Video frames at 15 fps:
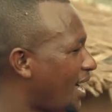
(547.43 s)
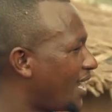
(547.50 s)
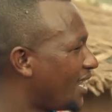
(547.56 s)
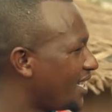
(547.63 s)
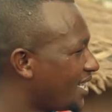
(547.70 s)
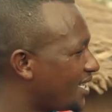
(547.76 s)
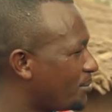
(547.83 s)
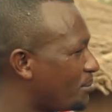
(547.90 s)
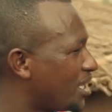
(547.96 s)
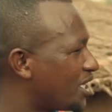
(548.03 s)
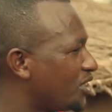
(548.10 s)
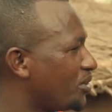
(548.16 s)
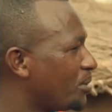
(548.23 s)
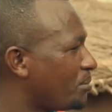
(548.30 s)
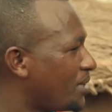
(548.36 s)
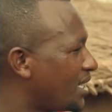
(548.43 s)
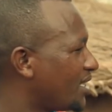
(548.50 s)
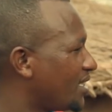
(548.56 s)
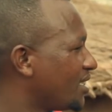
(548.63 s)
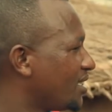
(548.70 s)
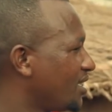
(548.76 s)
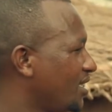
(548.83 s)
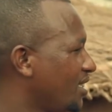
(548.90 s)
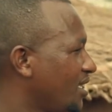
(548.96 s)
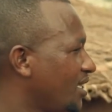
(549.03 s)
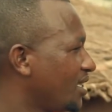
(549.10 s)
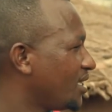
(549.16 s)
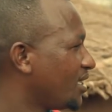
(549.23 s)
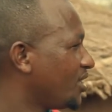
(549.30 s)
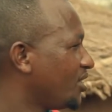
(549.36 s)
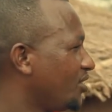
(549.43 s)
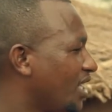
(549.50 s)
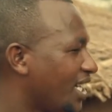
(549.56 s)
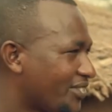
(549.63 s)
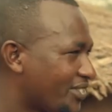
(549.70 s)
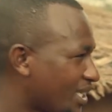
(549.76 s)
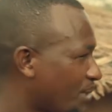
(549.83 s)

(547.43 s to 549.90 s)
a lady but you're a man, you have